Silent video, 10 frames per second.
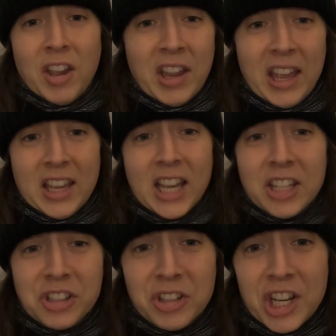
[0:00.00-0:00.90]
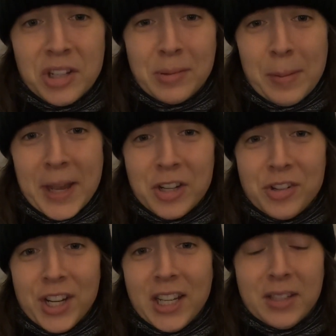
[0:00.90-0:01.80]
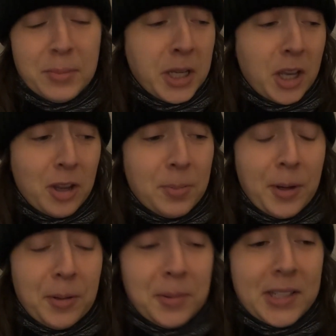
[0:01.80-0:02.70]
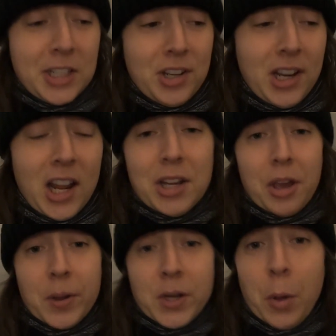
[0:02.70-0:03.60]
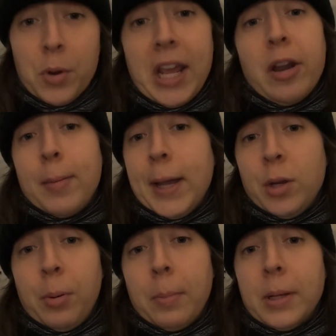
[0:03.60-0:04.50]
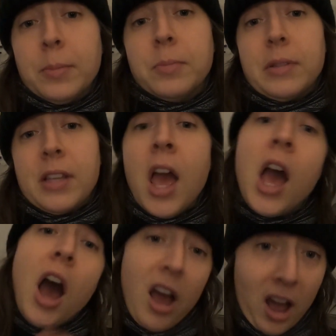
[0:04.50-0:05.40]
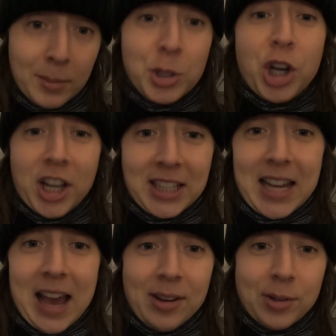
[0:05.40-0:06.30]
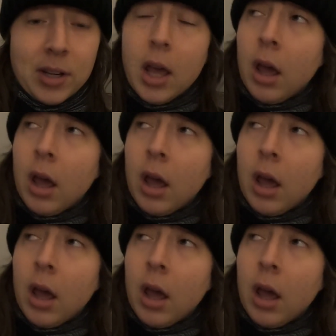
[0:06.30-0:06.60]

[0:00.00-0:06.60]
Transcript: Okay, I had to go and change my battery because my GoPro was literally like, no, I don't want to hear about your problems. I'm shutting down.